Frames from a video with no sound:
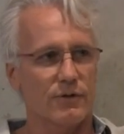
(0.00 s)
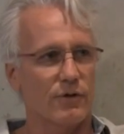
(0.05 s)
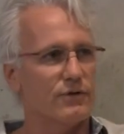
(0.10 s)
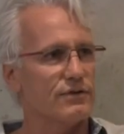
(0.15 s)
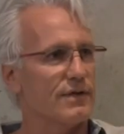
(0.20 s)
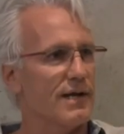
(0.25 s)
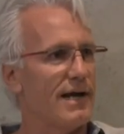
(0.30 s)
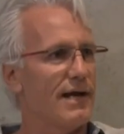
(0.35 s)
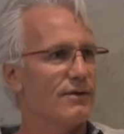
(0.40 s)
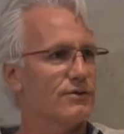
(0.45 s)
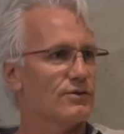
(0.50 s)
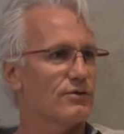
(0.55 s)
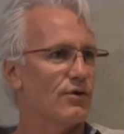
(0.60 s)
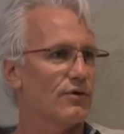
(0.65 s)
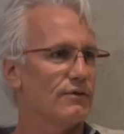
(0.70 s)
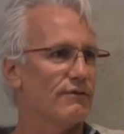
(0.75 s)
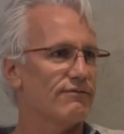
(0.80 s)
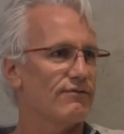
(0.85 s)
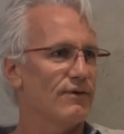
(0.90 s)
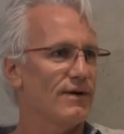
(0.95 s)
so does the house
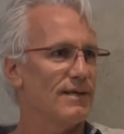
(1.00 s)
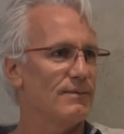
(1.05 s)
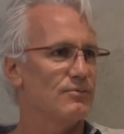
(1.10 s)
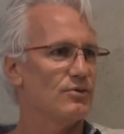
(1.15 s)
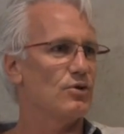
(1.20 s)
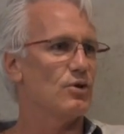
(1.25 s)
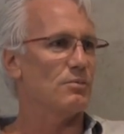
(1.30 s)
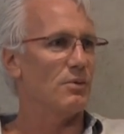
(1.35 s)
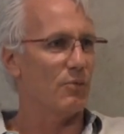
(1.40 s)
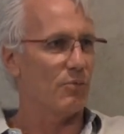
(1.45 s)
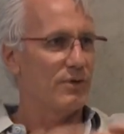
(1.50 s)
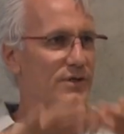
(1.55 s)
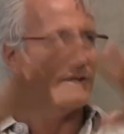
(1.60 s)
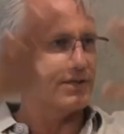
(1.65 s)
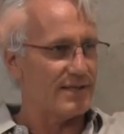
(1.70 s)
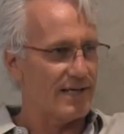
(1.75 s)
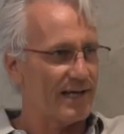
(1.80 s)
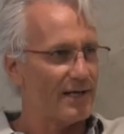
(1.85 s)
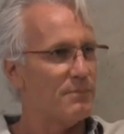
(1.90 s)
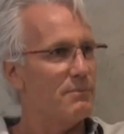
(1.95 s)
start in the frame too. Absolutely. But we
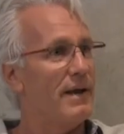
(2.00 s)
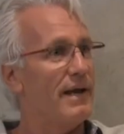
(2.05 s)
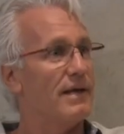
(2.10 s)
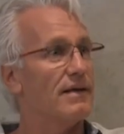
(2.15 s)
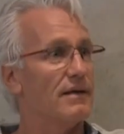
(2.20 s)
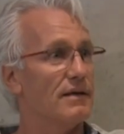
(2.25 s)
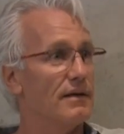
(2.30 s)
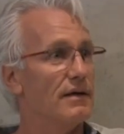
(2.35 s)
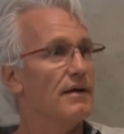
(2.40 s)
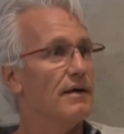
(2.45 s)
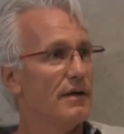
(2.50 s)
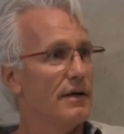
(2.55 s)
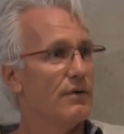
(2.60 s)
just had to make it.